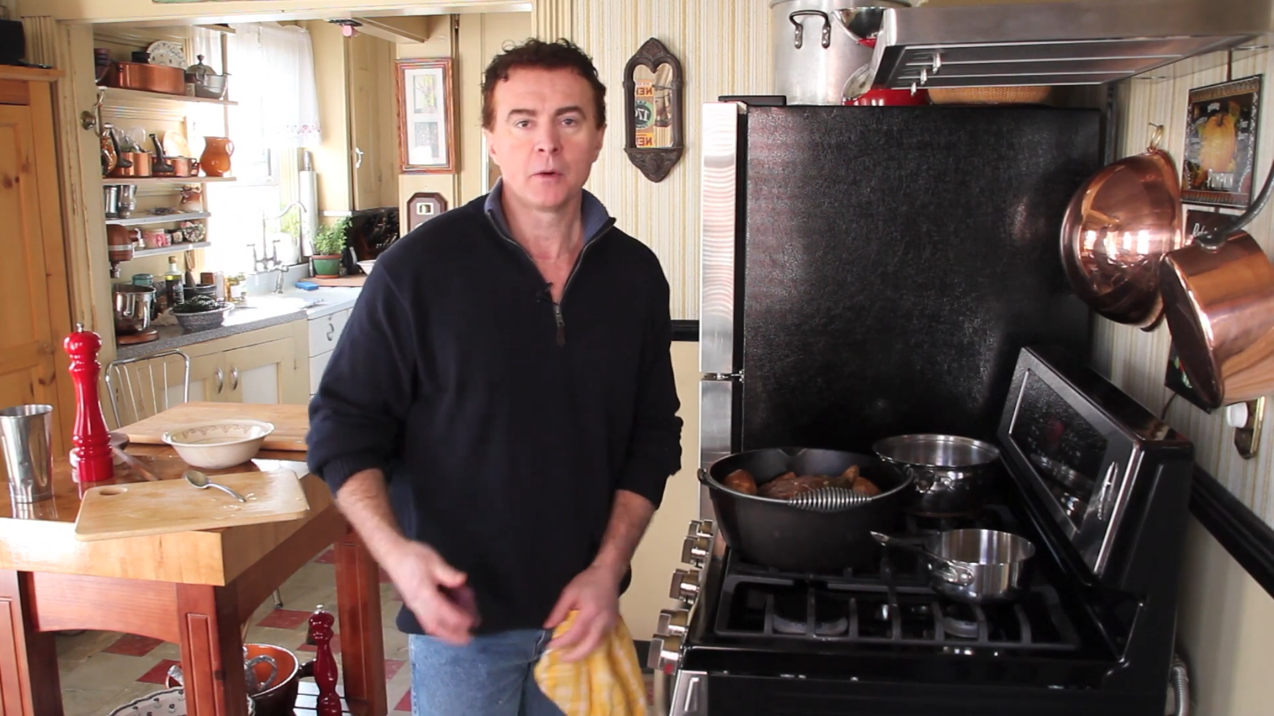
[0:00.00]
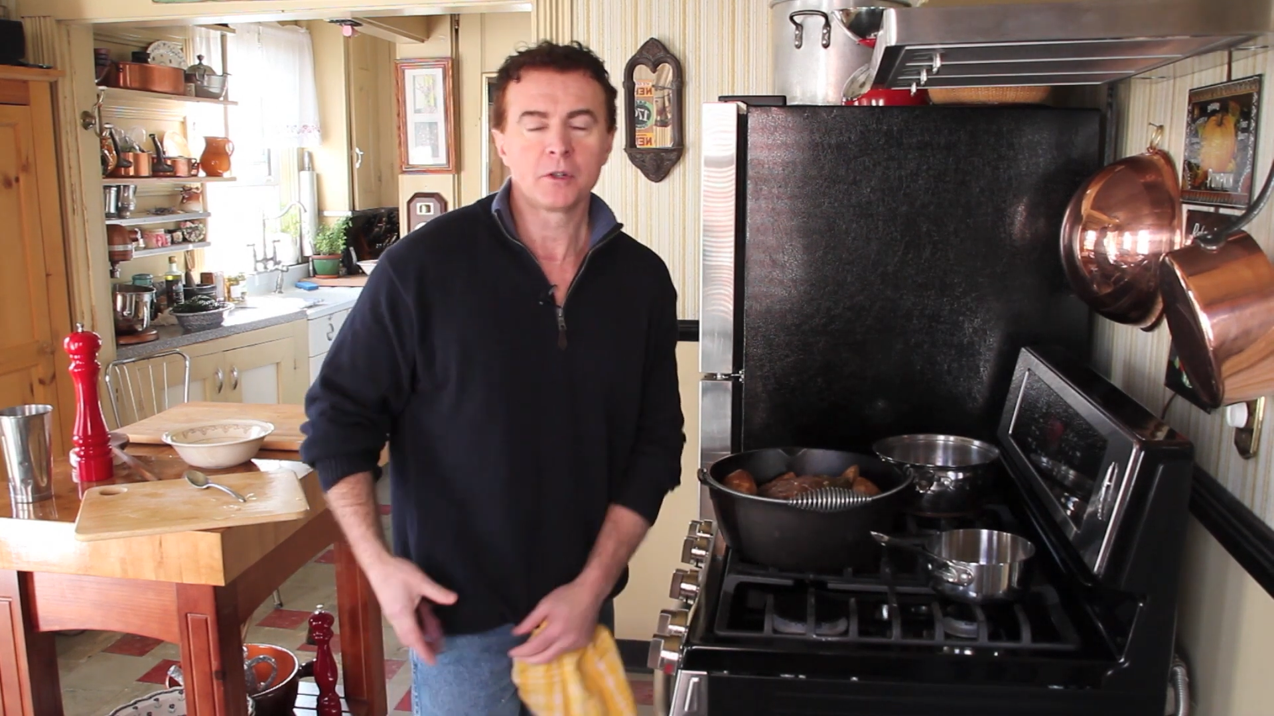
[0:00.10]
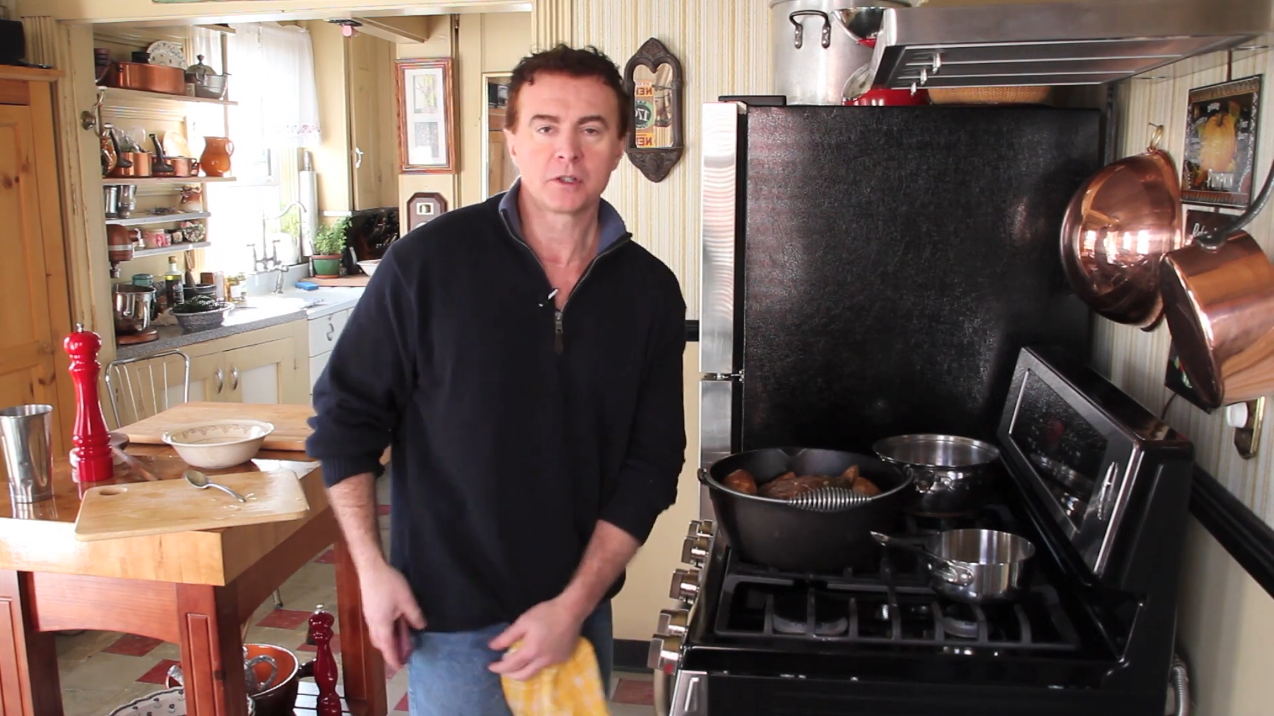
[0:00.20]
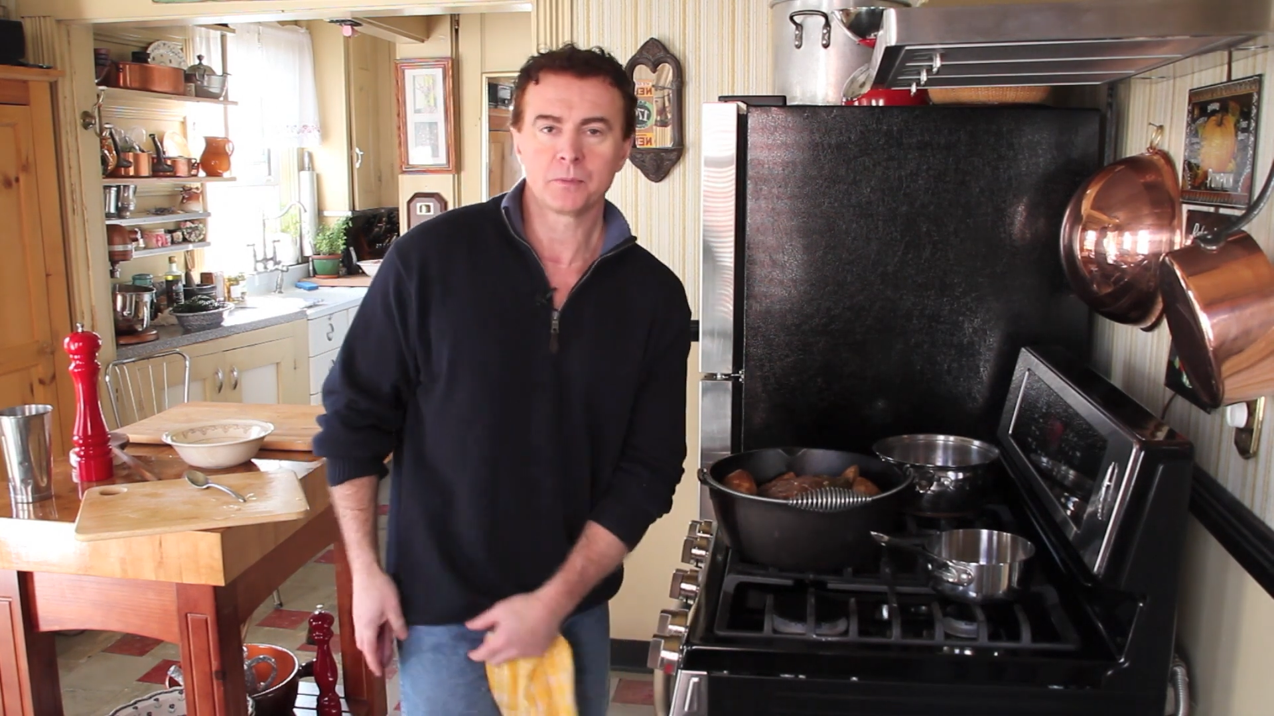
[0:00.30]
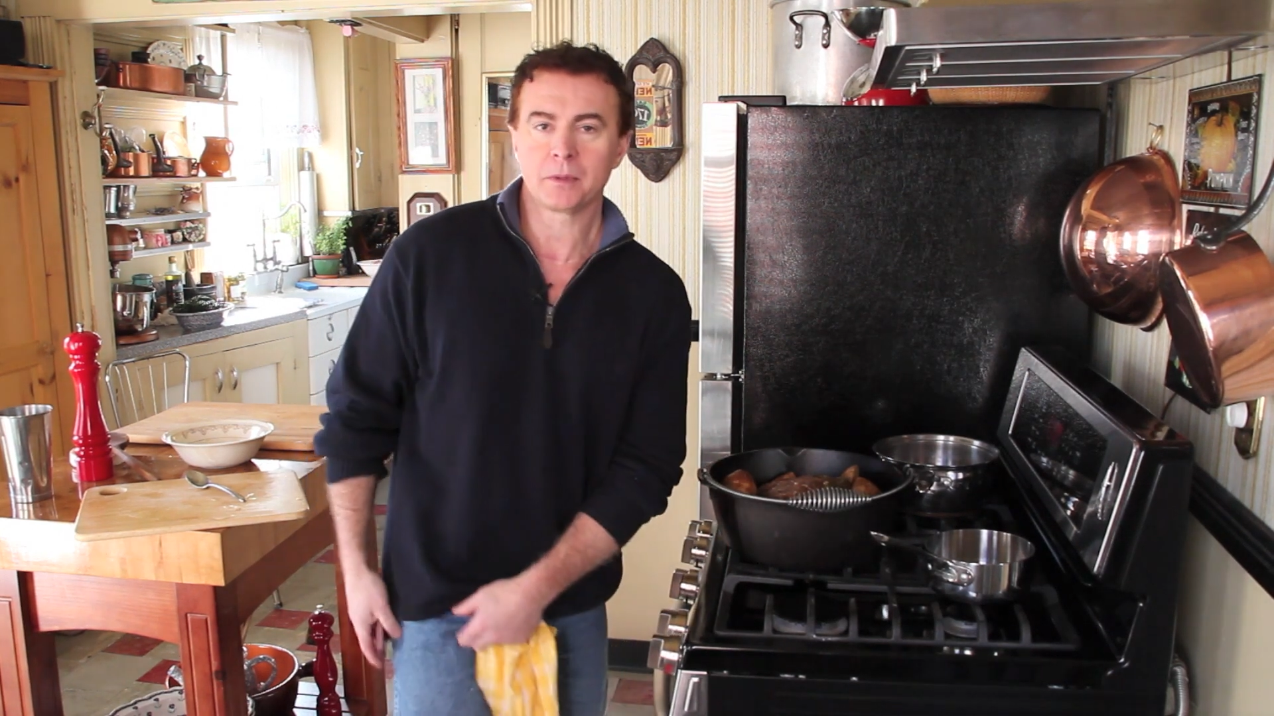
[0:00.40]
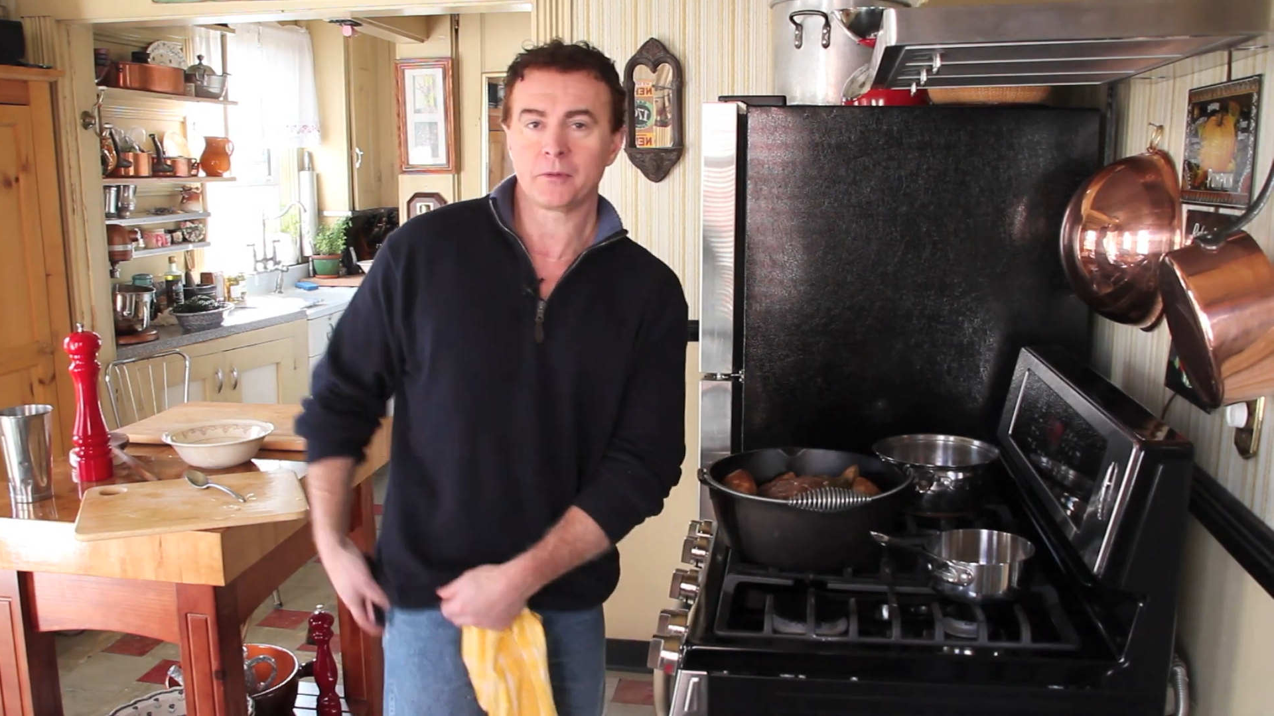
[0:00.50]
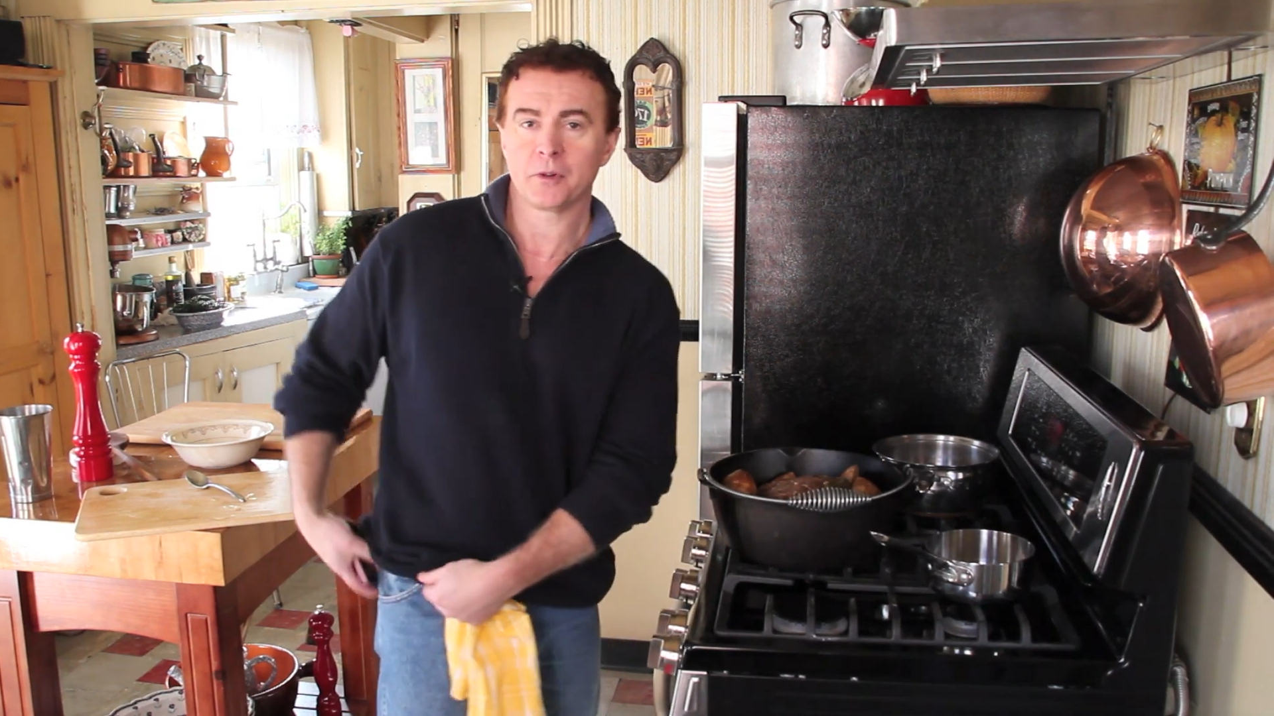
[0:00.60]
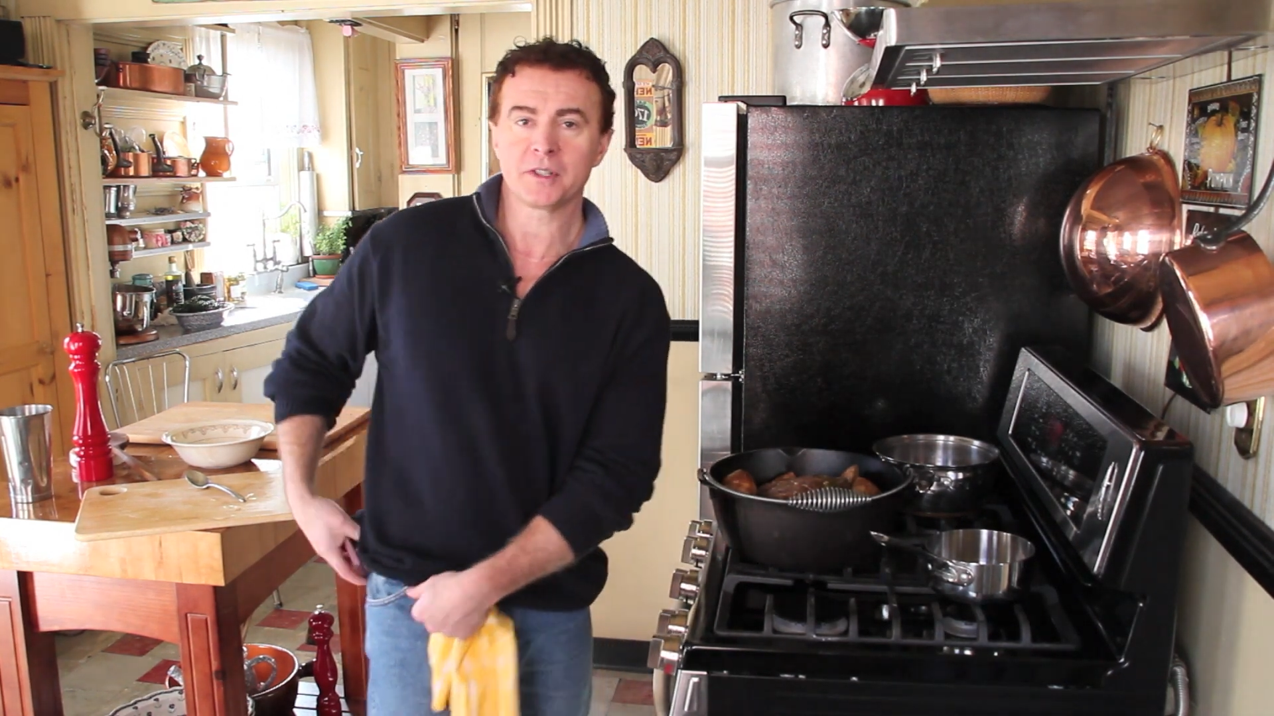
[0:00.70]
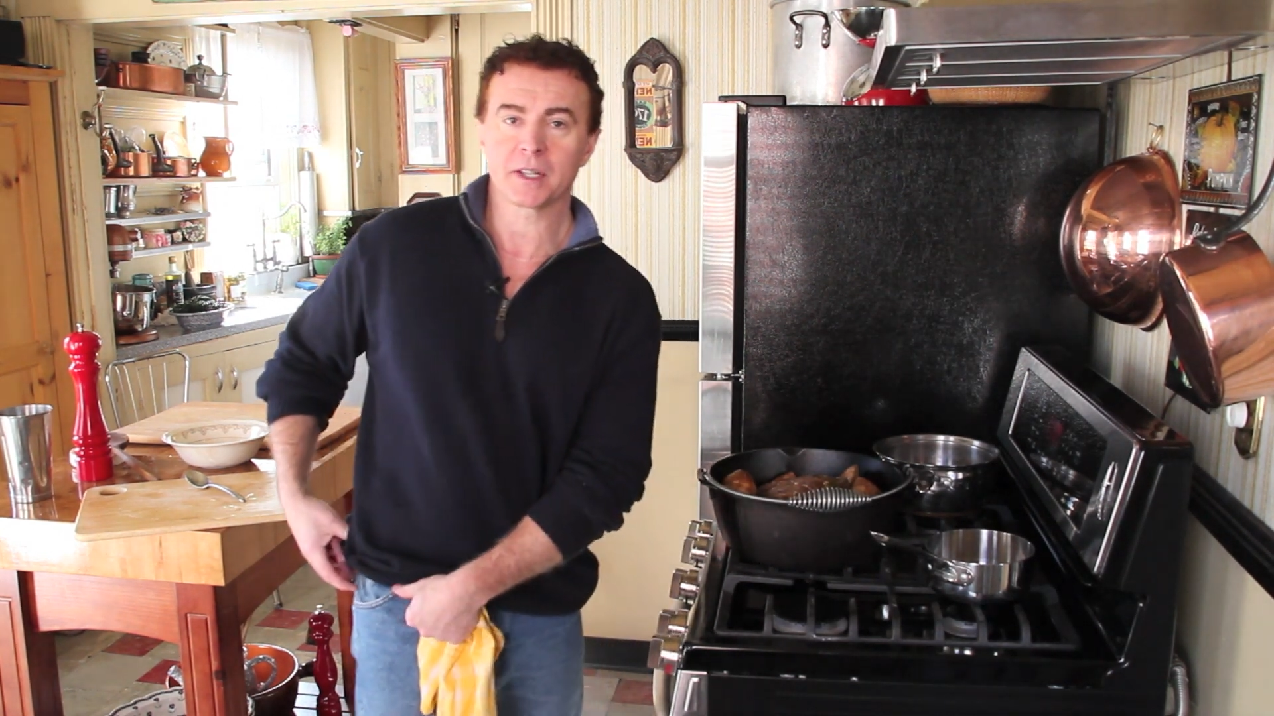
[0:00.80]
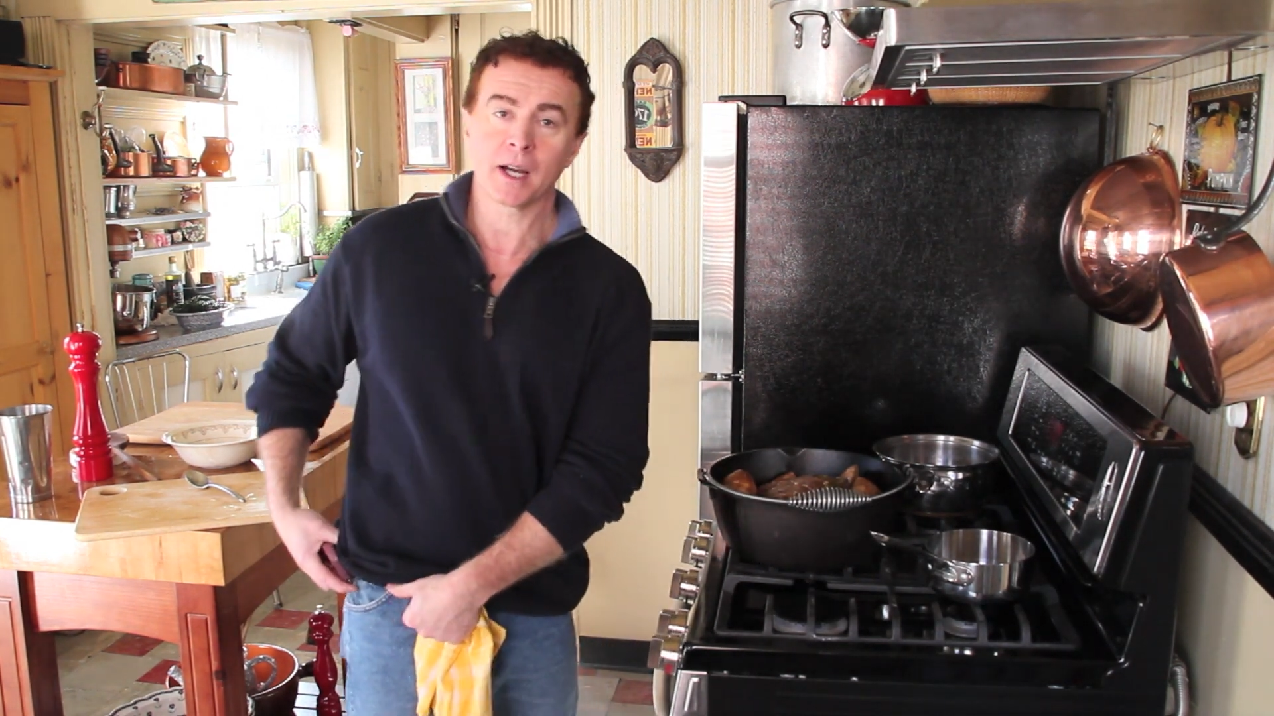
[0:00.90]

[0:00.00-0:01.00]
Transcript: We should be freezing